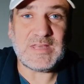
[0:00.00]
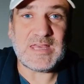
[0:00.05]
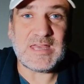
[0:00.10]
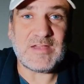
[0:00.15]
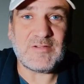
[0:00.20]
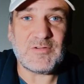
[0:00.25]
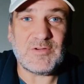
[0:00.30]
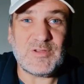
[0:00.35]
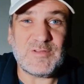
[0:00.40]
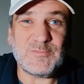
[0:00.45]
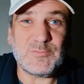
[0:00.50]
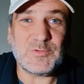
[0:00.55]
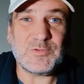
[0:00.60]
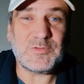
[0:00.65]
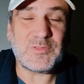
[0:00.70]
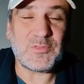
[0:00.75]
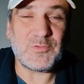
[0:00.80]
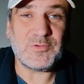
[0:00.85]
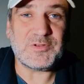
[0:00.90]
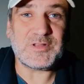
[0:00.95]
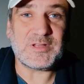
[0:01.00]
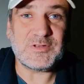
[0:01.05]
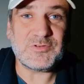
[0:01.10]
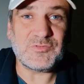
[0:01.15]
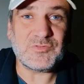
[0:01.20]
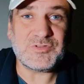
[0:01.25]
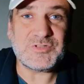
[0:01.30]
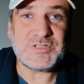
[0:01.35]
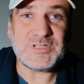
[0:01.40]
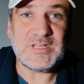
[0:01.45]
Vieira, everyone thought had
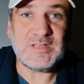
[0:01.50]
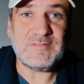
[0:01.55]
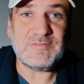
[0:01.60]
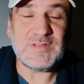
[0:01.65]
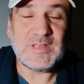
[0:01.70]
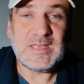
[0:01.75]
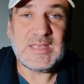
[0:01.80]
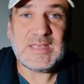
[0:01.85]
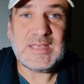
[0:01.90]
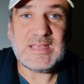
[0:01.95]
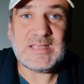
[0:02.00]
underachieved,